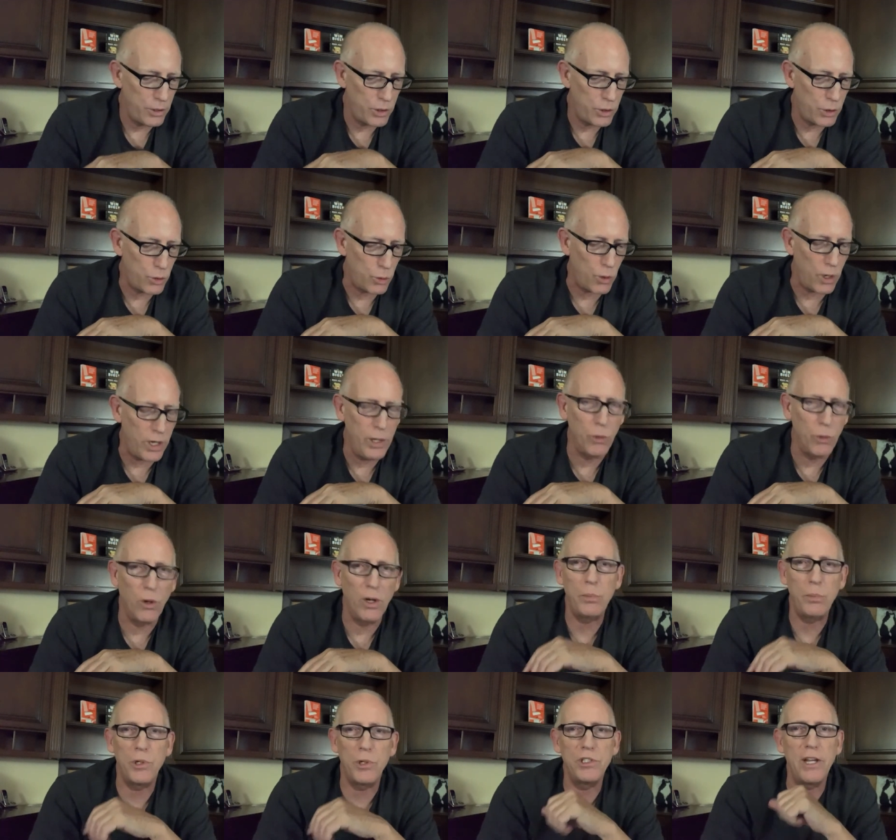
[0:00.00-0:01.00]

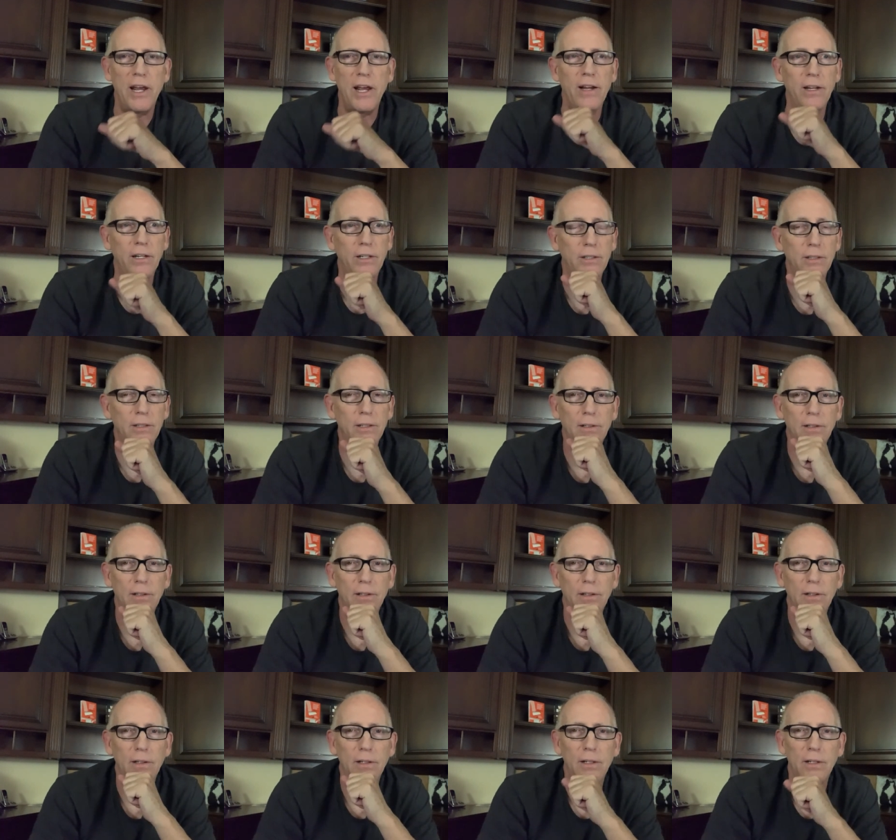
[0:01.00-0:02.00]
21%
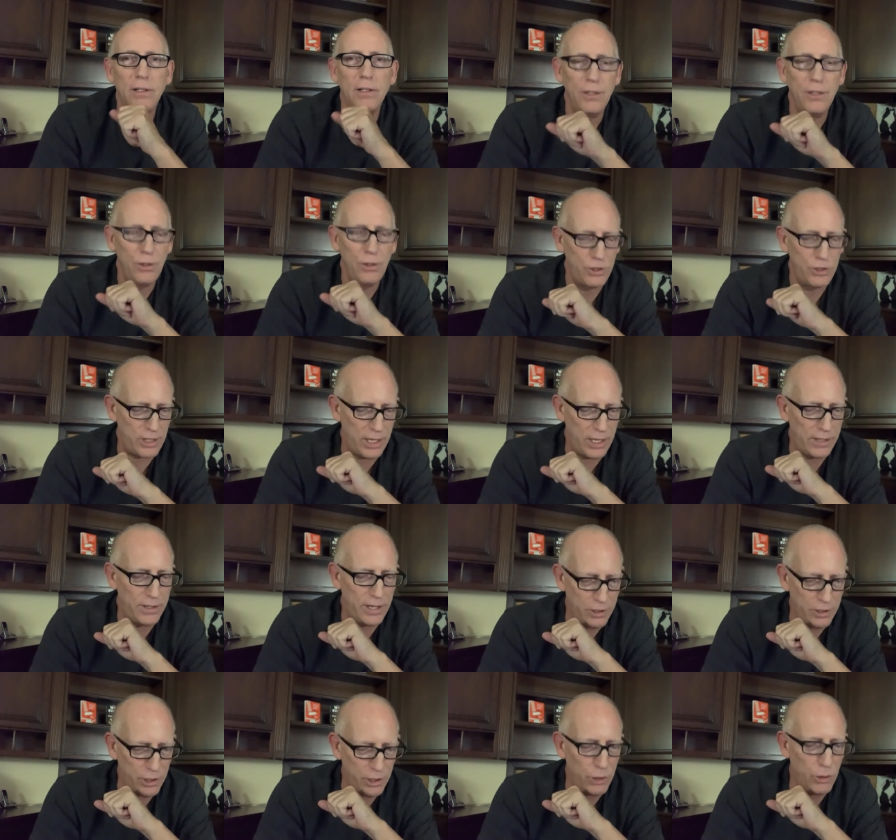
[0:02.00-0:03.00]
said
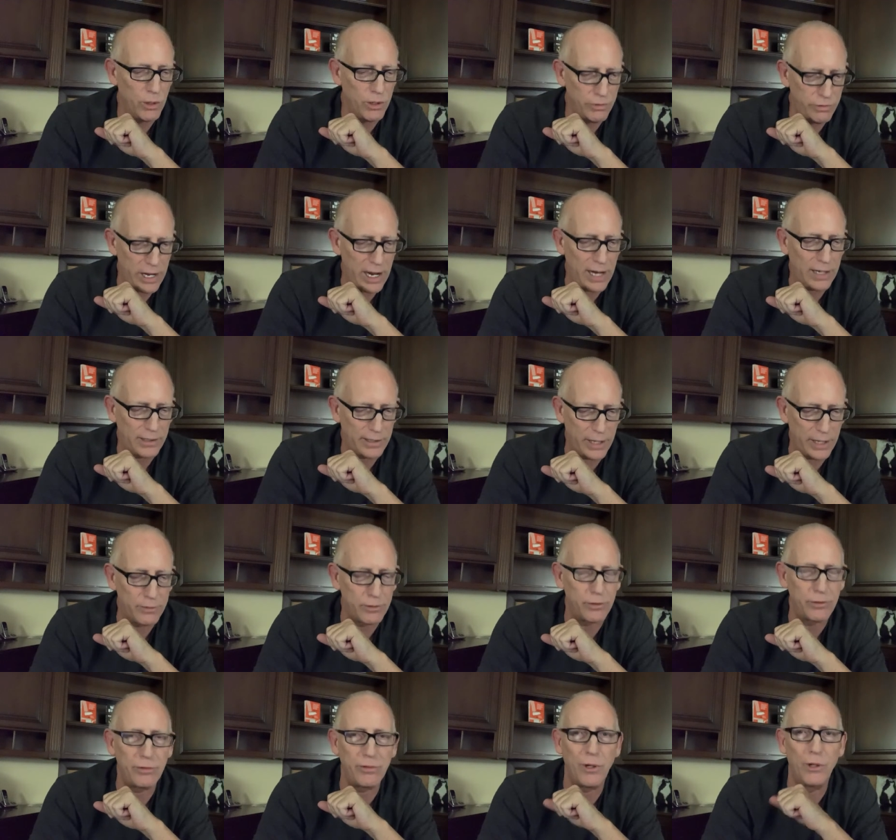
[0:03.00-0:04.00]
they do, in fact, have a
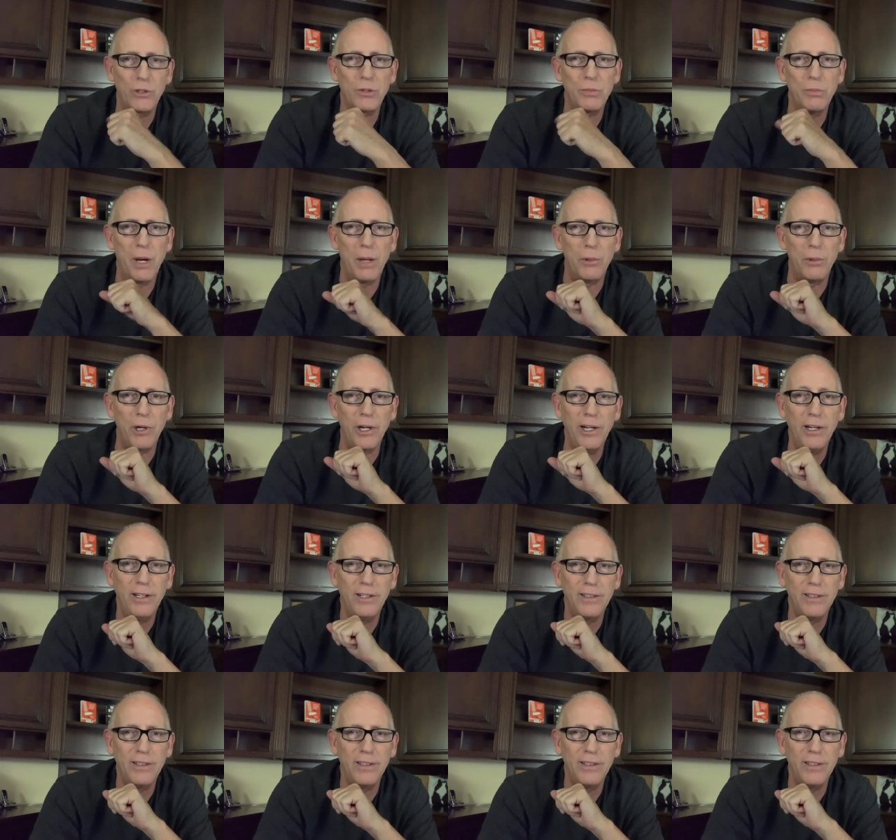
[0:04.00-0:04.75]
false memory